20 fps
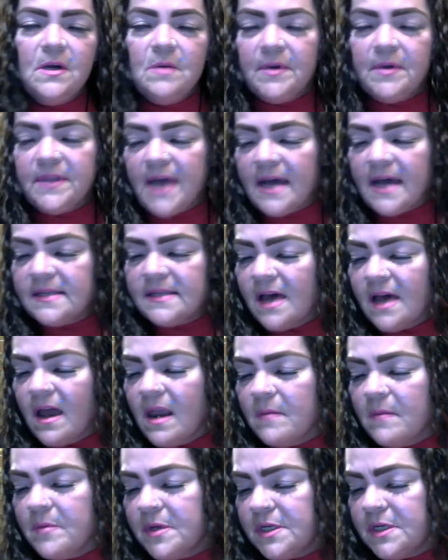But that's
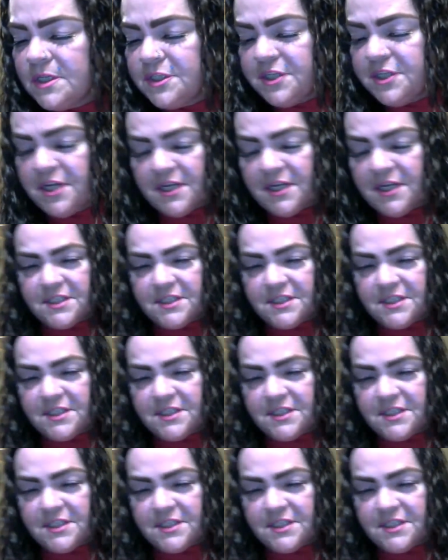all I'm going to chit